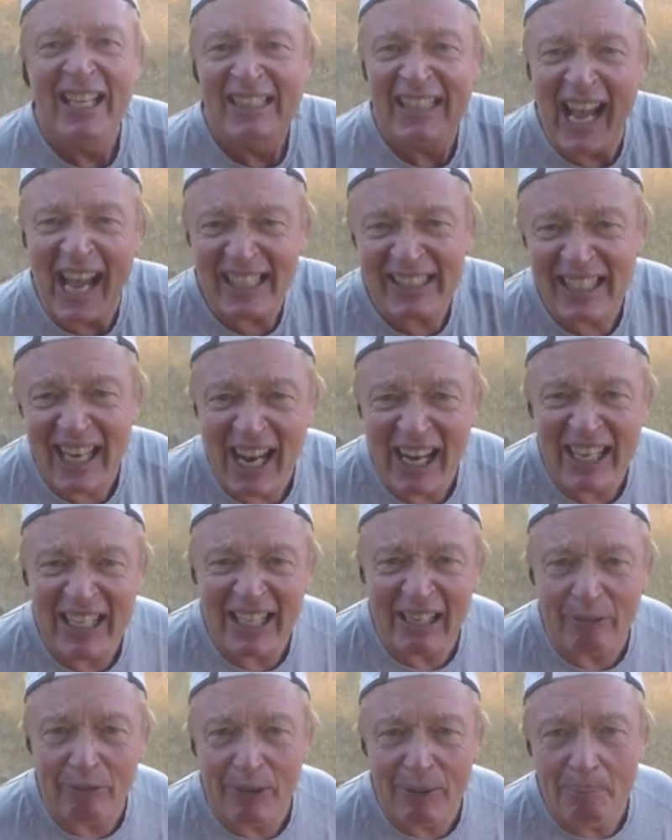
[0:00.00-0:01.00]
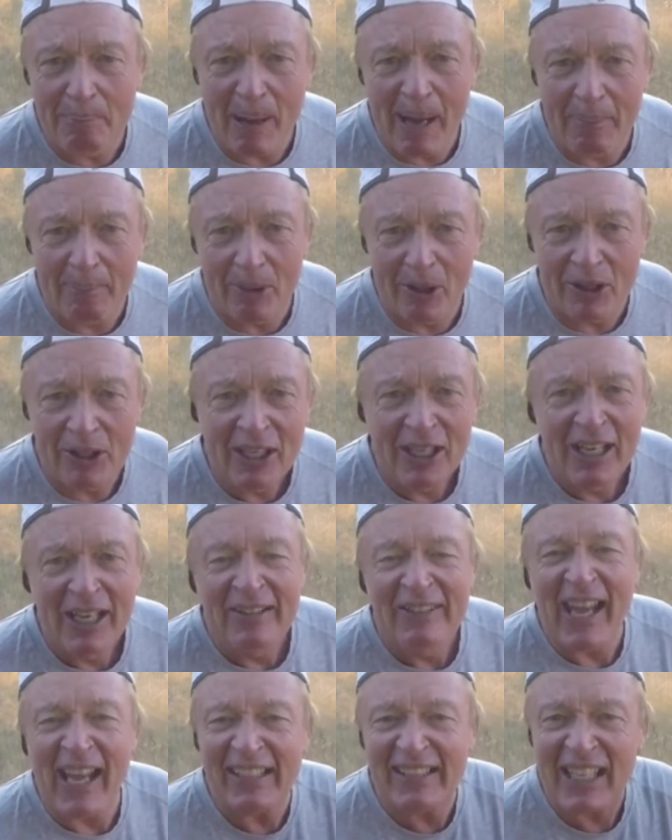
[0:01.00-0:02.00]
That's how you get remembered.
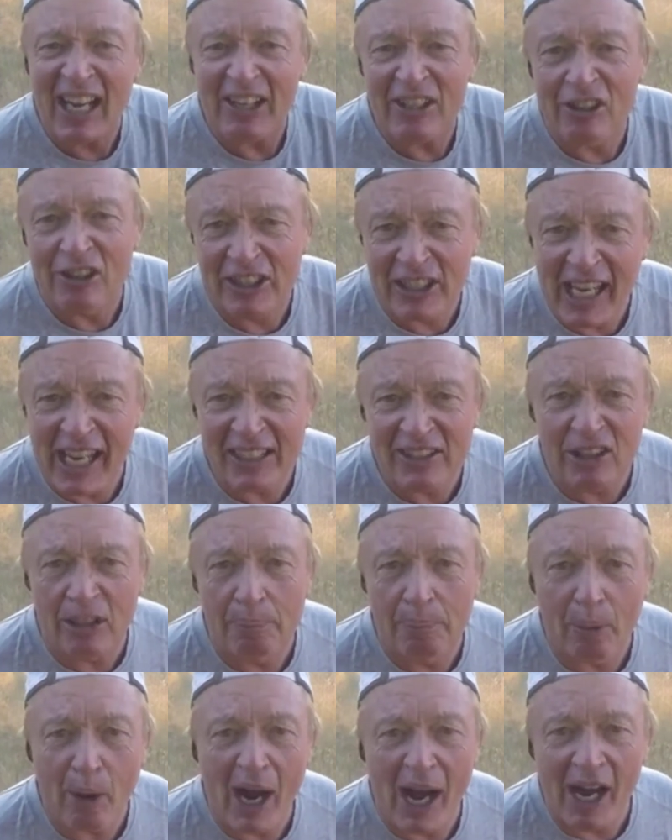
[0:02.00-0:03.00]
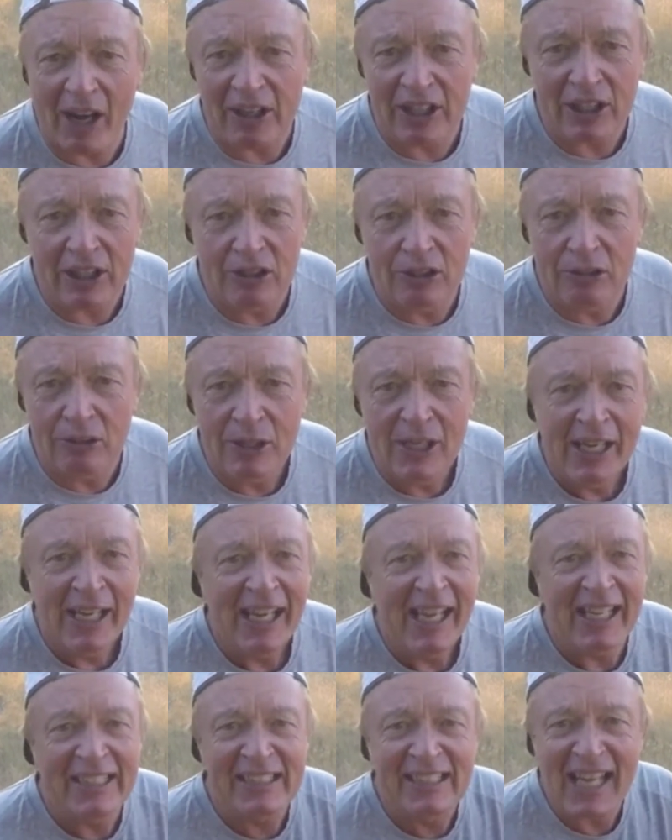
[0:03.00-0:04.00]
That's how your kids are proud of you.
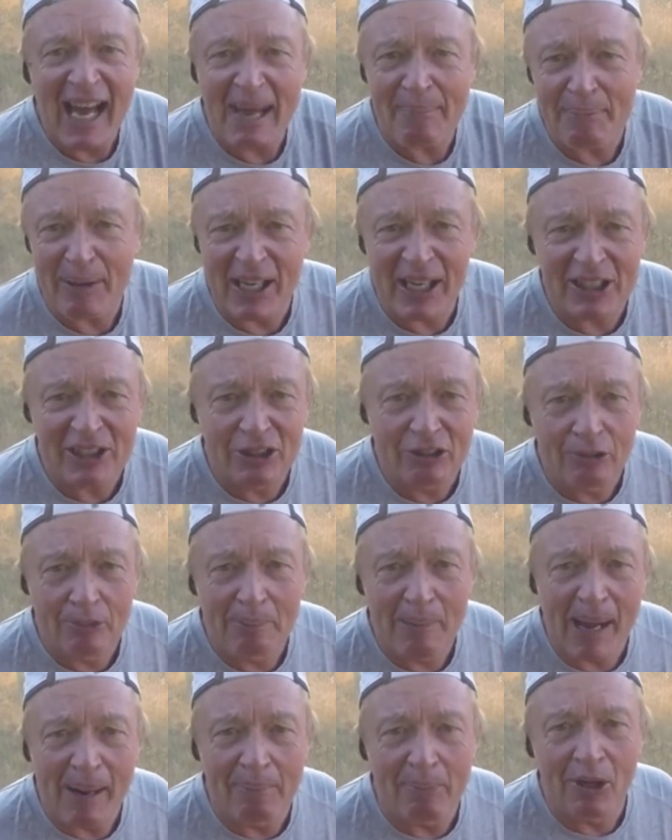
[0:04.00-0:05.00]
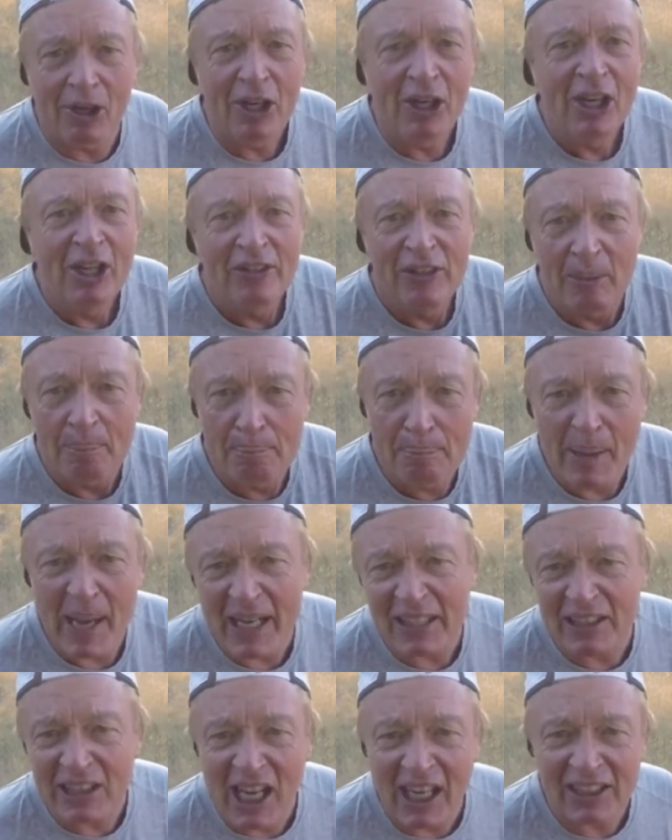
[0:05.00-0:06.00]
It's not because you remember the
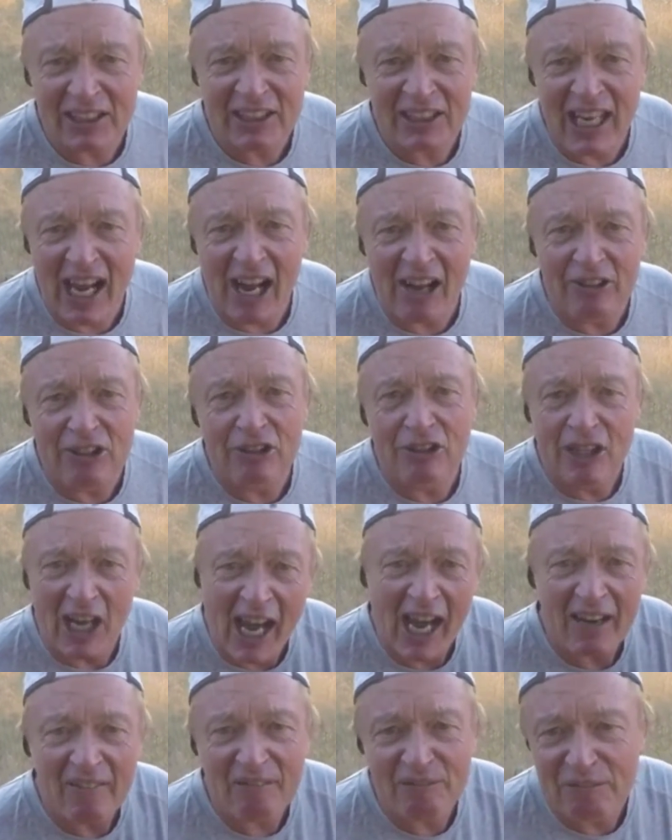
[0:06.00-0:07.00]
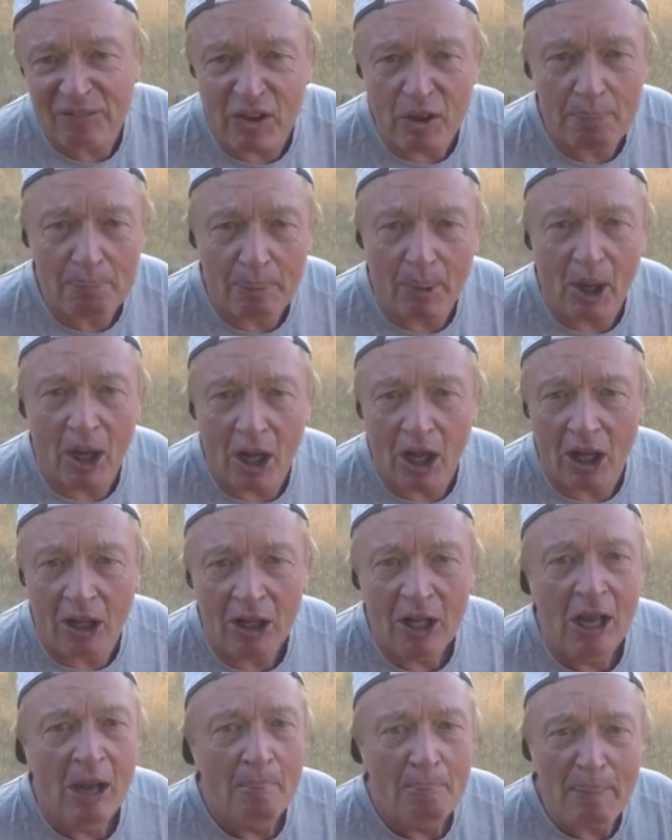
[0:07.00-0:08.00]
big touchdown you got in
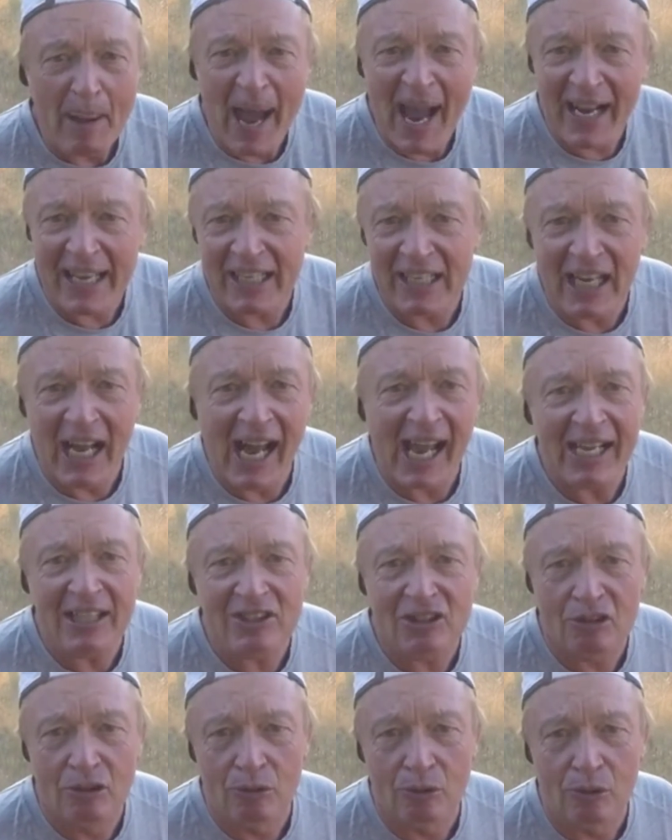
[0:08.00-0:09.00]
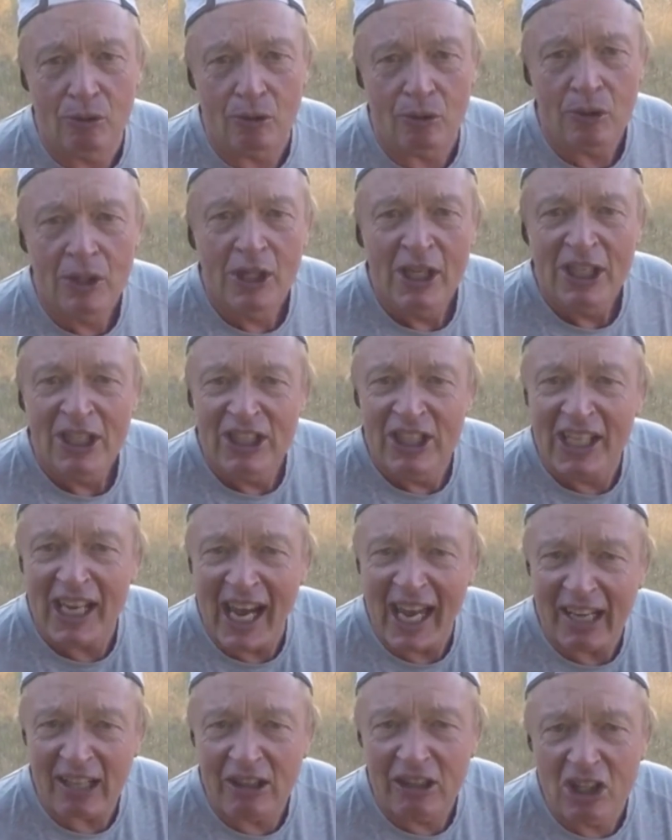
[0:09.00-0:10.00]
football back in high school. You
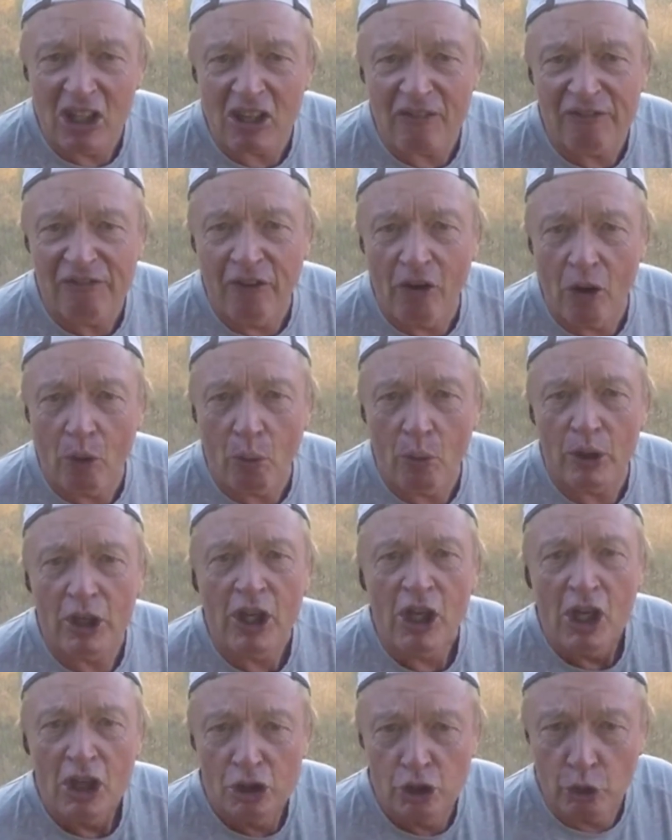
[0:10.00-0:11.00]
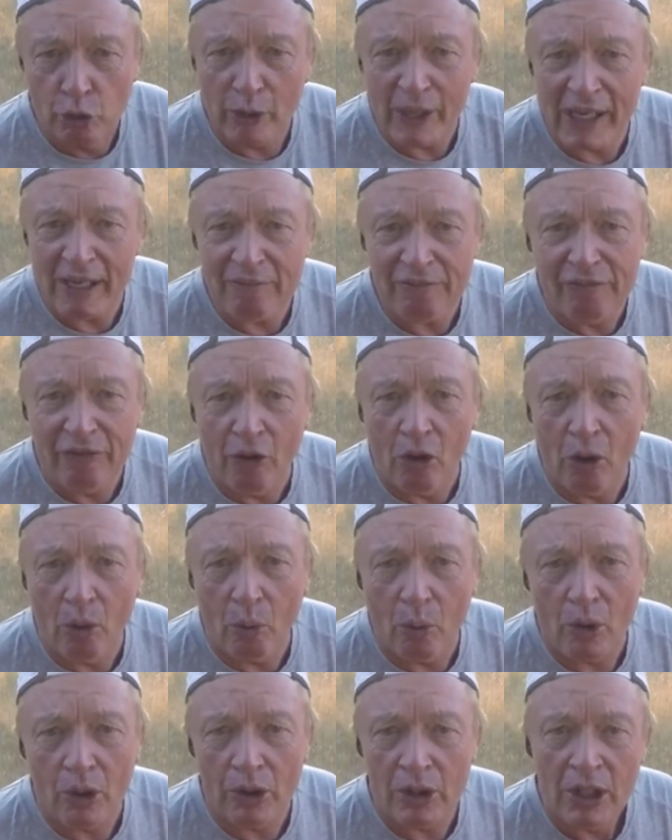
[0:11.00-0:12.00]
got to look forward, dream
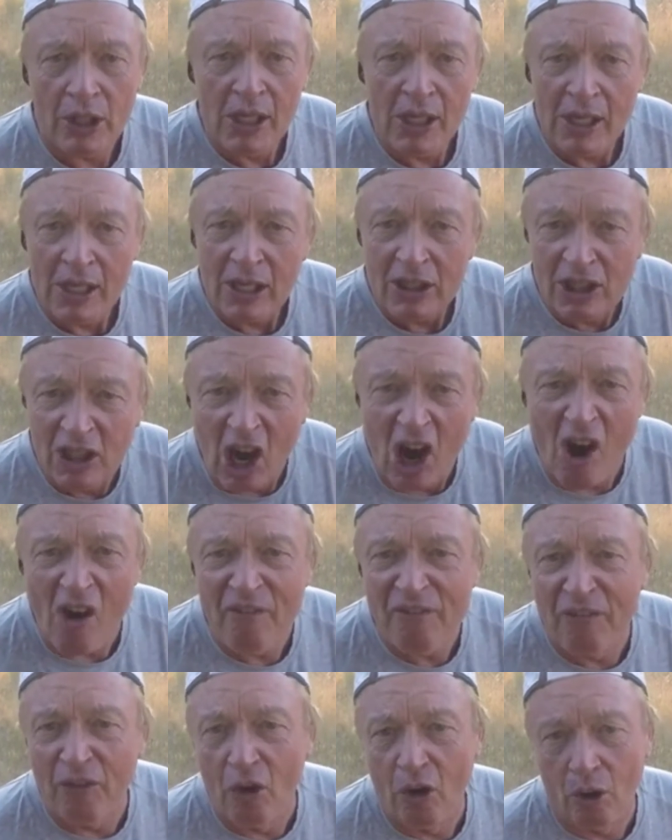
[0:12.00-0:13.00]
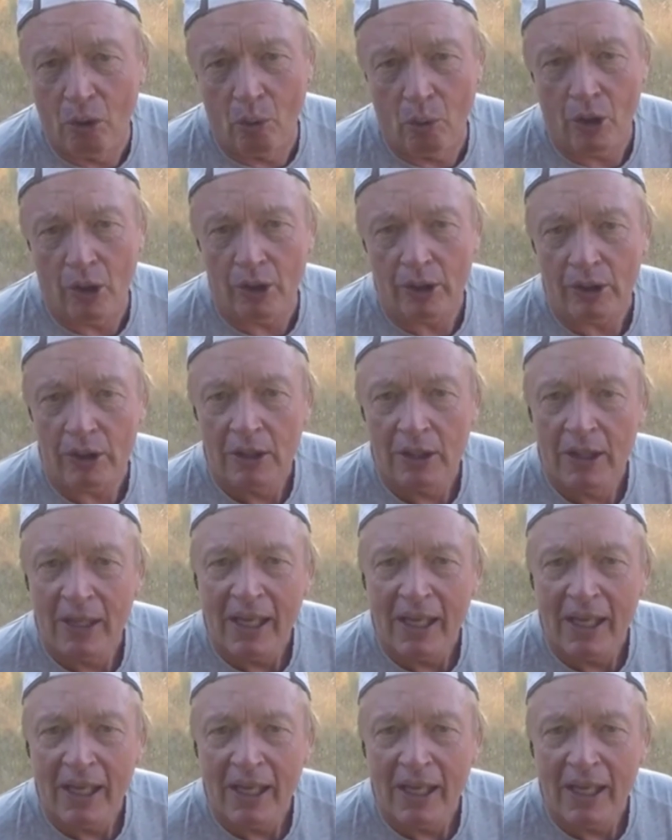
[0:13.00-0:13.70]
forward, go forward.